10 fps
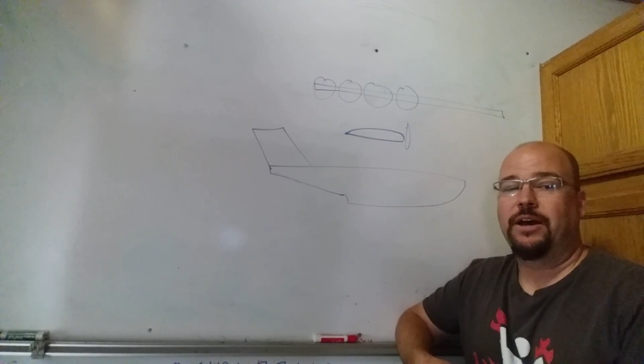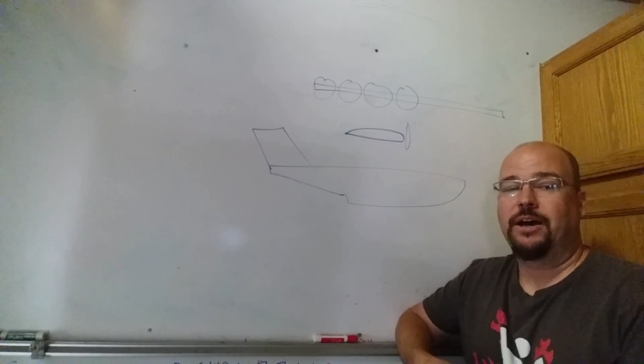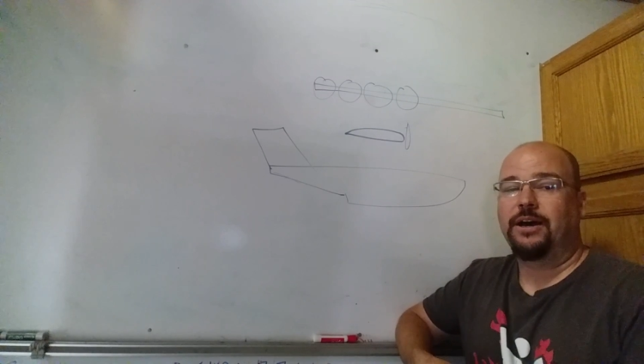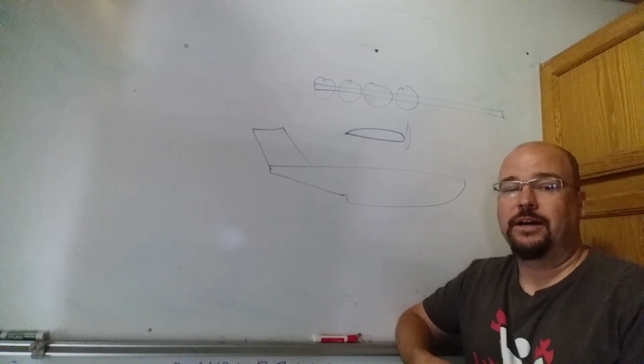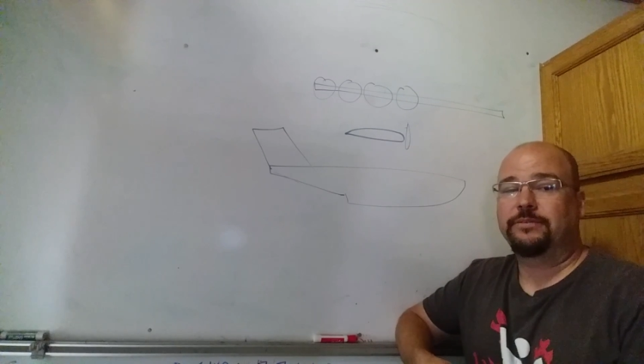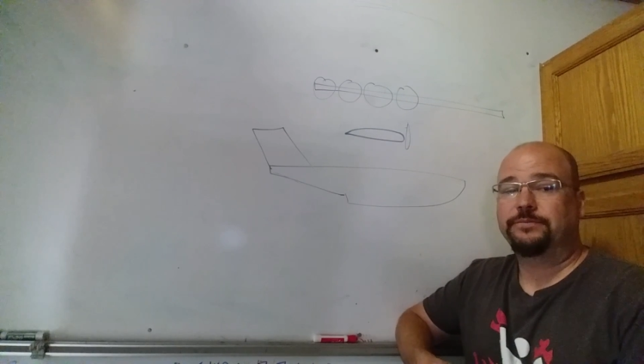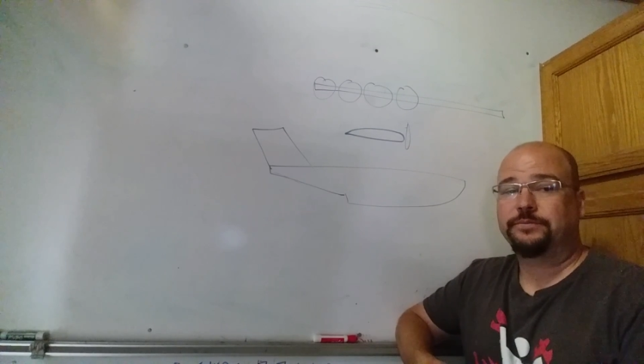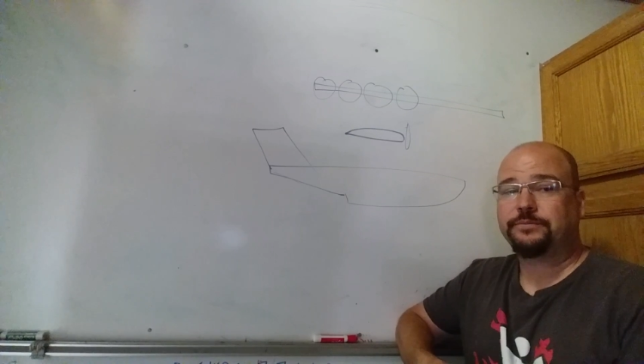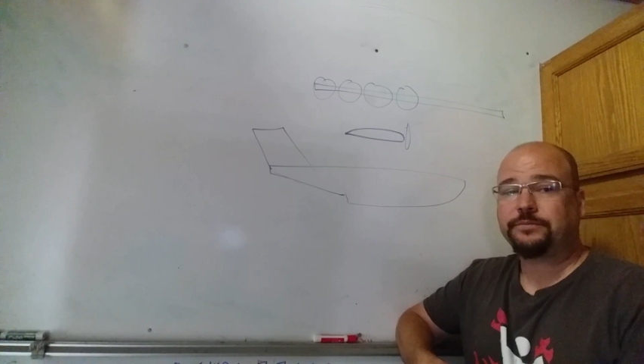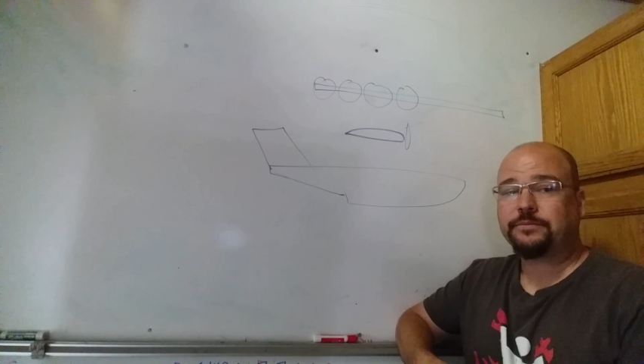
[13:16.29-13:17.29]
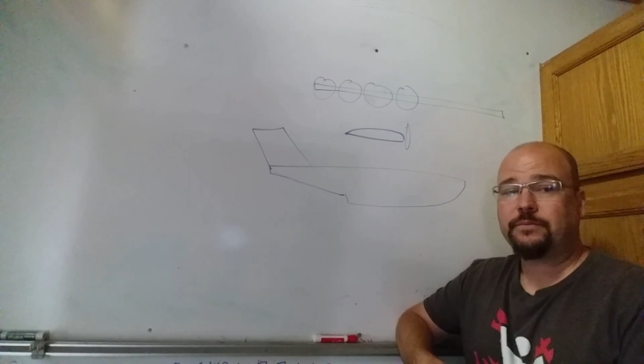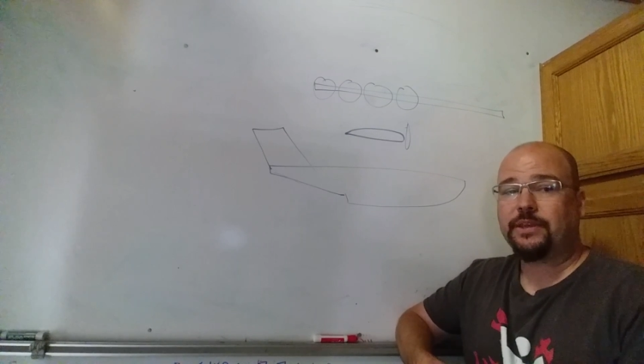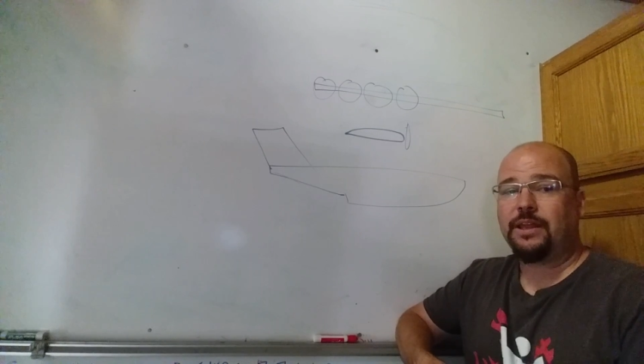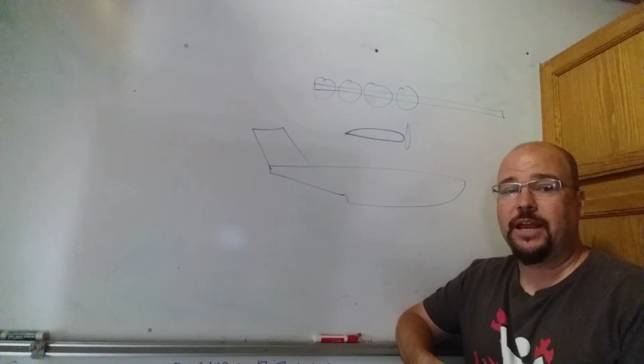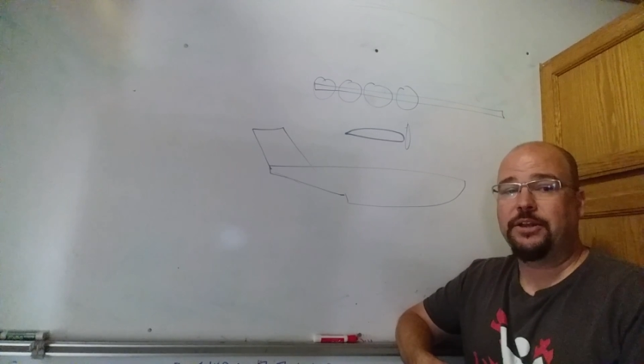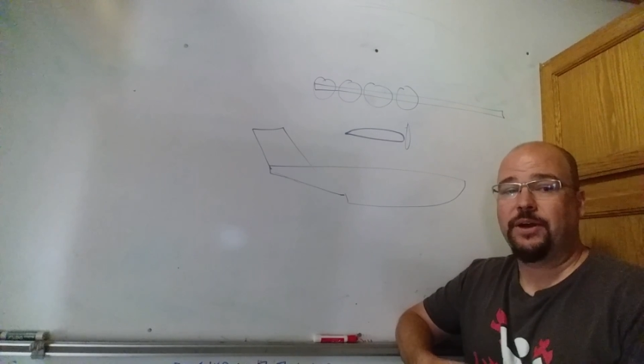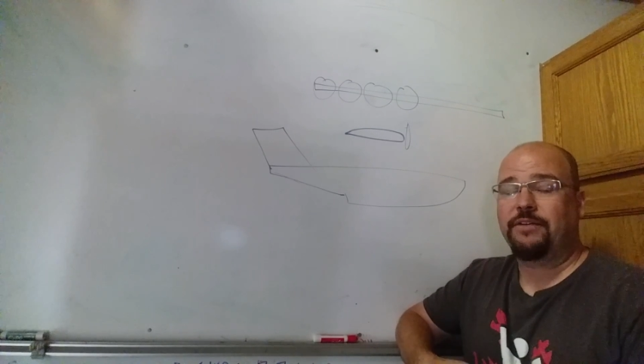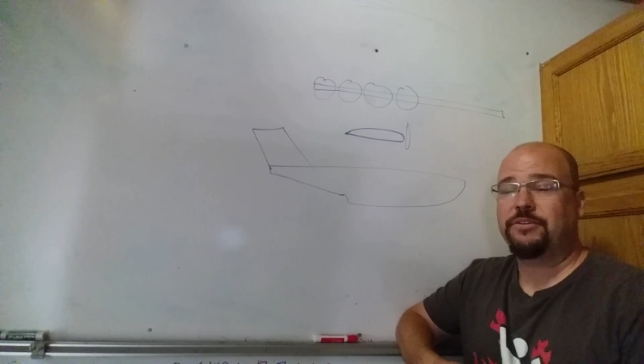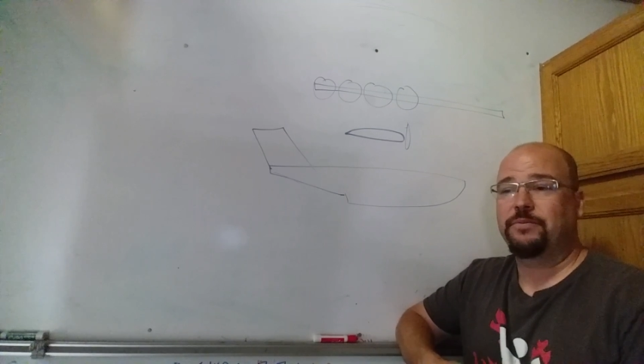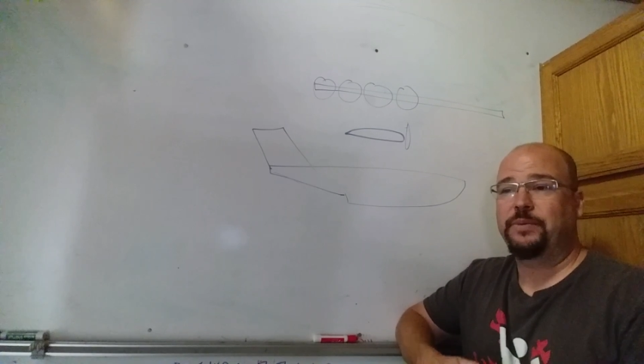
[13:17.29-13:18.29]
I don't
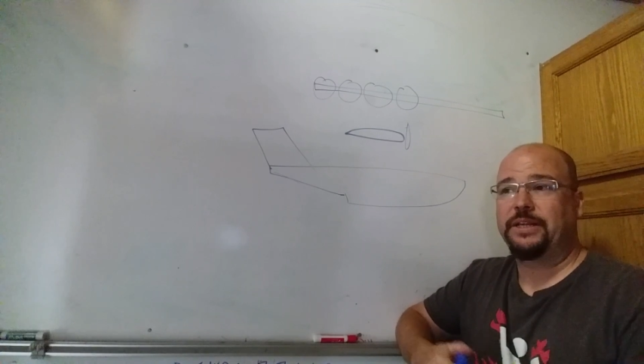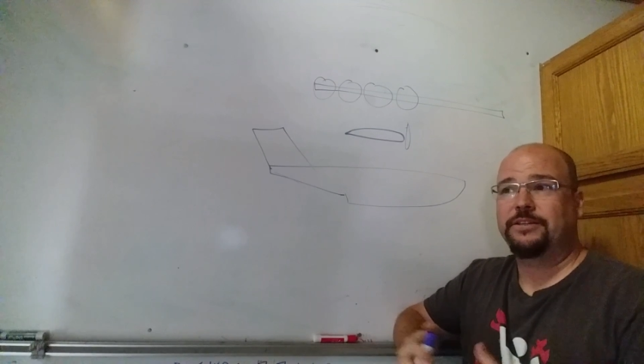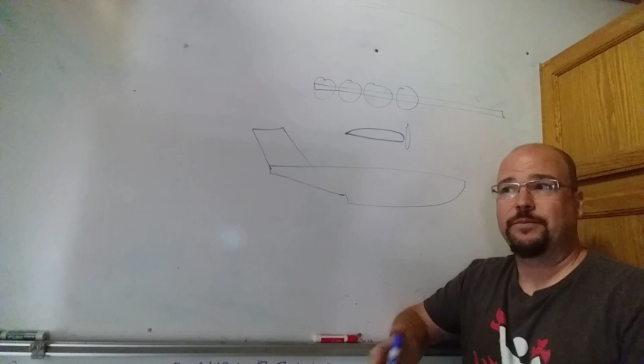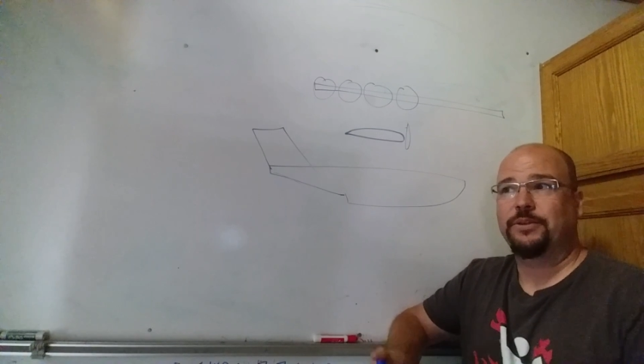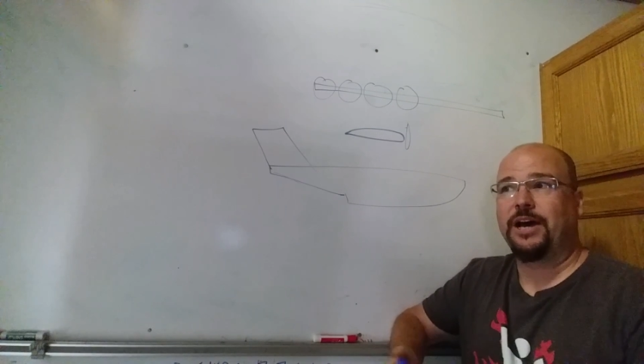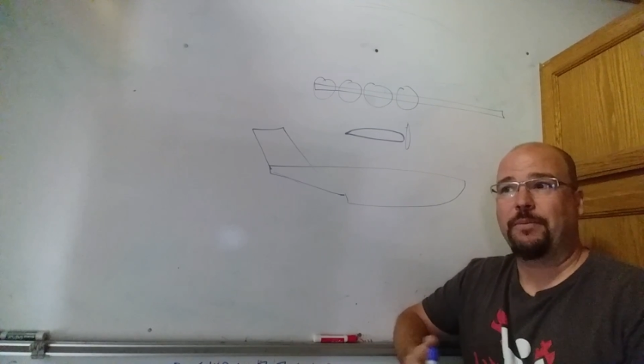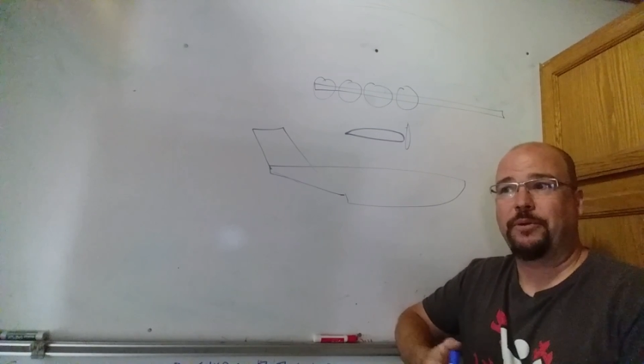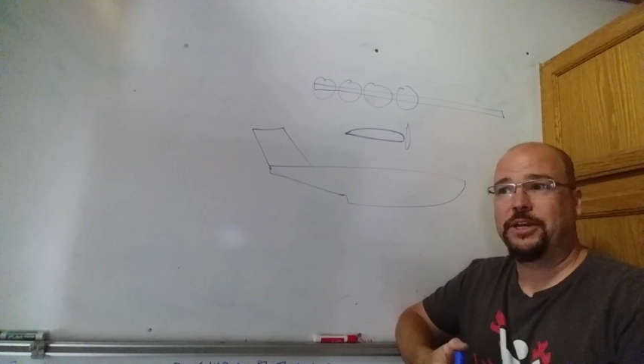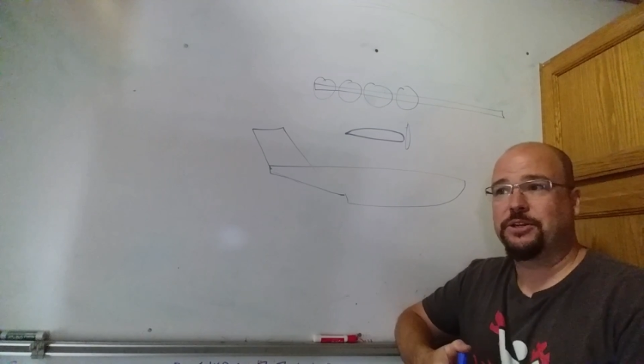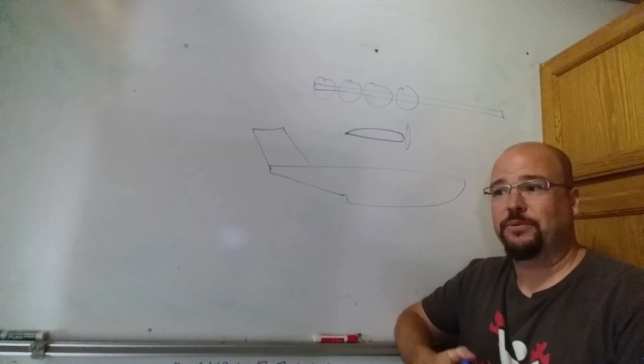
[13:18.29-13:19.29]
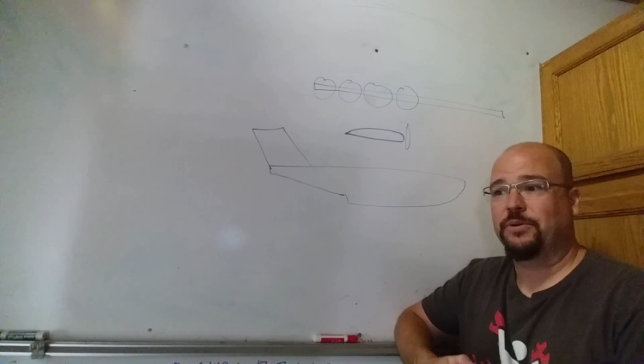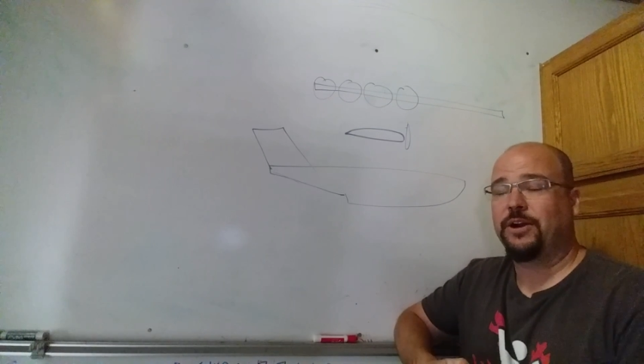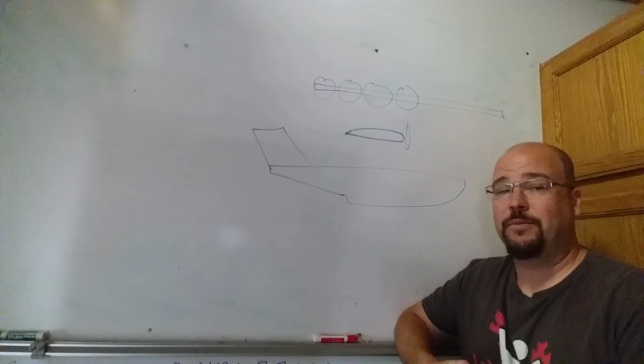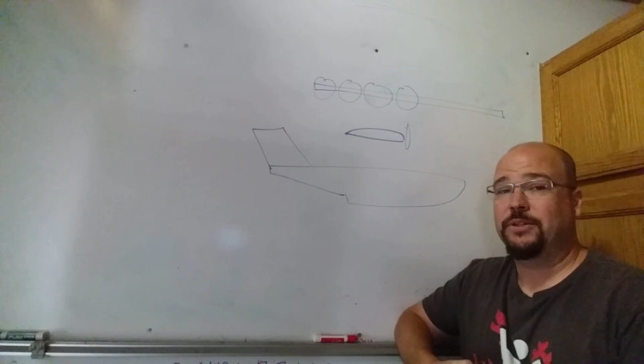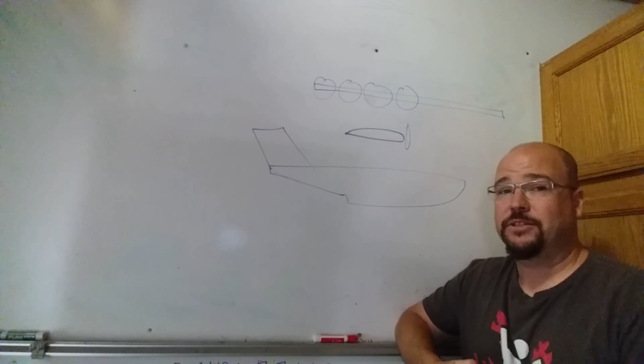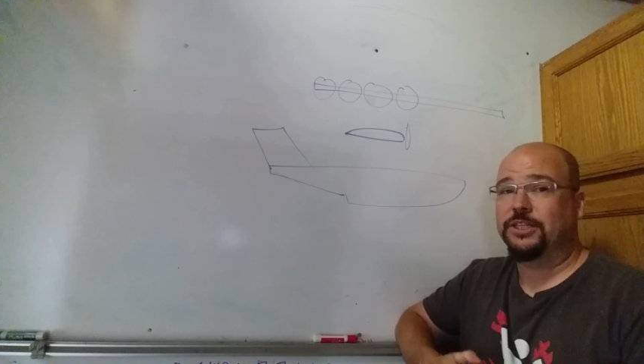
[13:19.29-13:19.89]
have to meet some of the operational requirements.